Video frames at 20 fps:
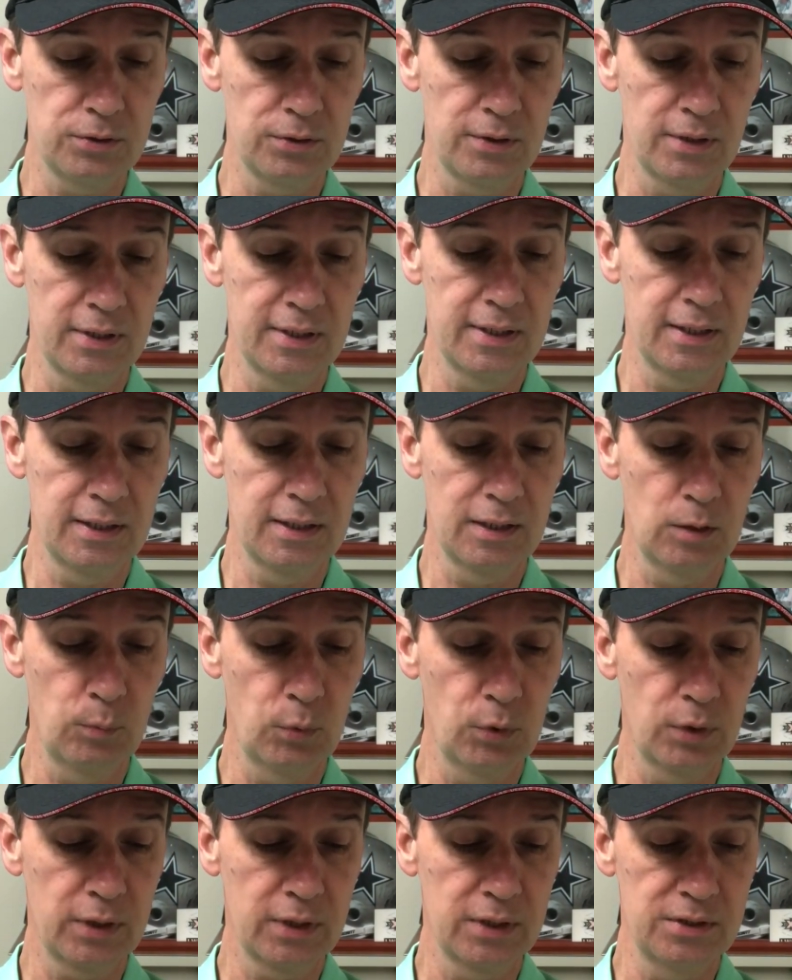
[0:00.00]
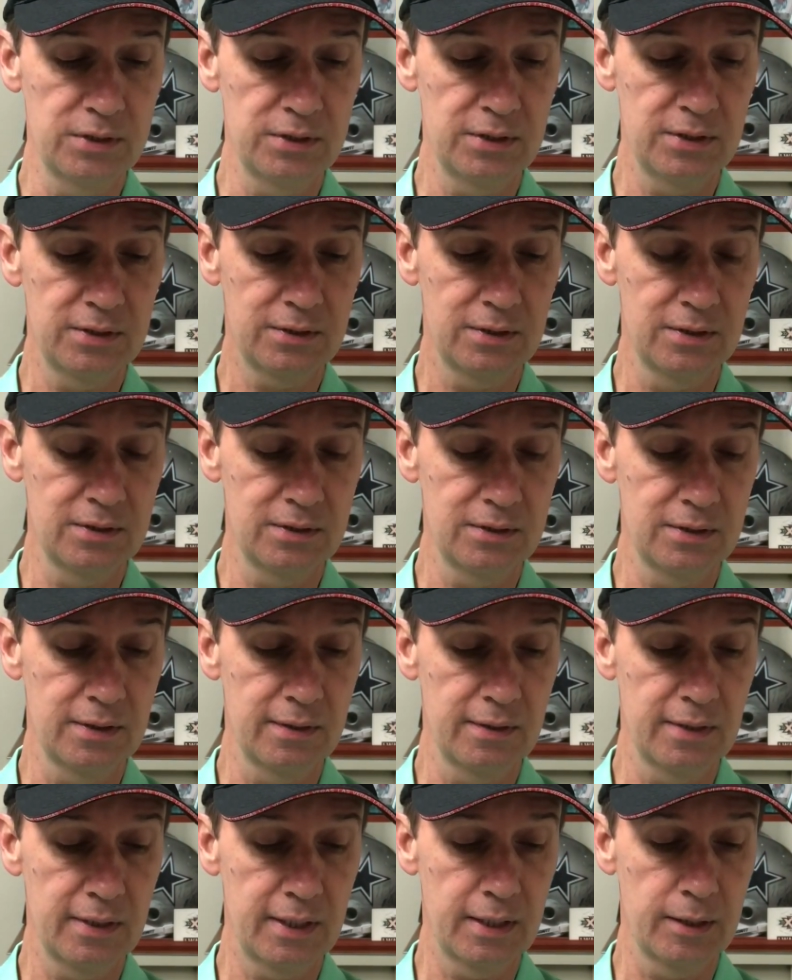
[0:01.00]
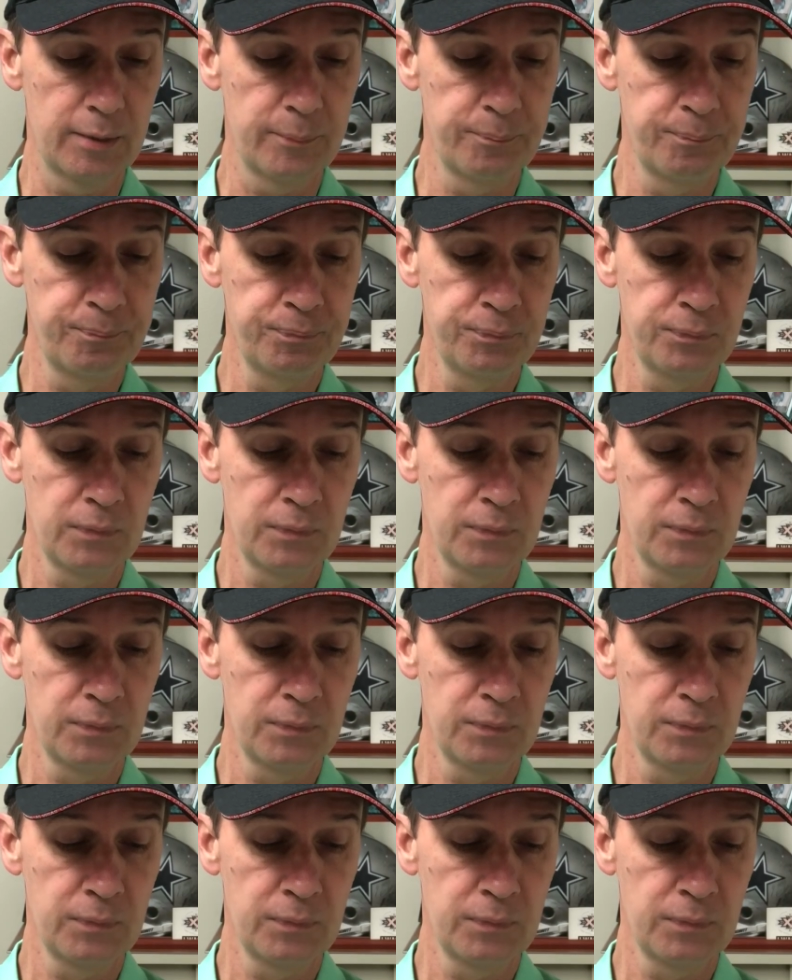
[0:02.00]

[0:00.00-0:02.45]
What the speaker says: so they need a little more consistency there.